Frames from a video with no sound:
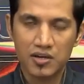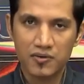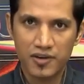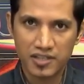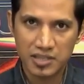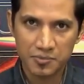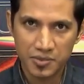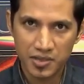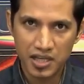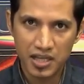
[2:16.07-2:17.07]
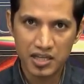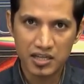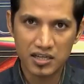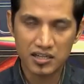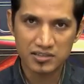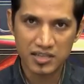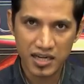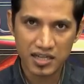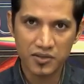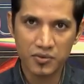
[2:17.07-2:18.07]
For example, in
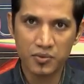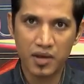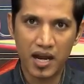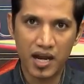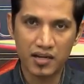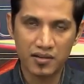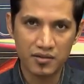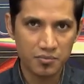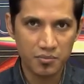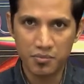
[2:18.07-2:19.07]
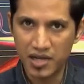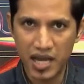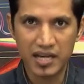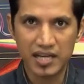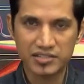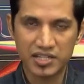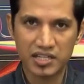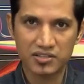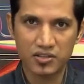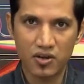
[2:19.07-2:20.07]
selective and benign
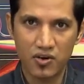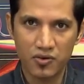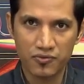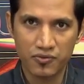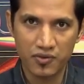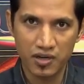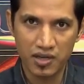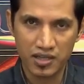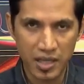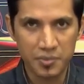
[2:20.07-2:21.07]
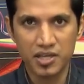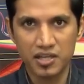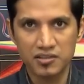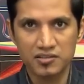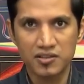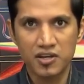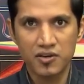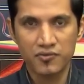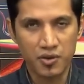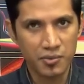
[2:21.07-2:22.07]
extraction of chemicals
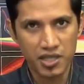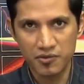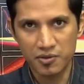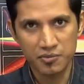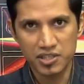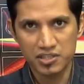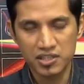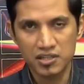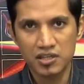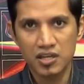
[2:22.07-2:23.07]
from a given mixture,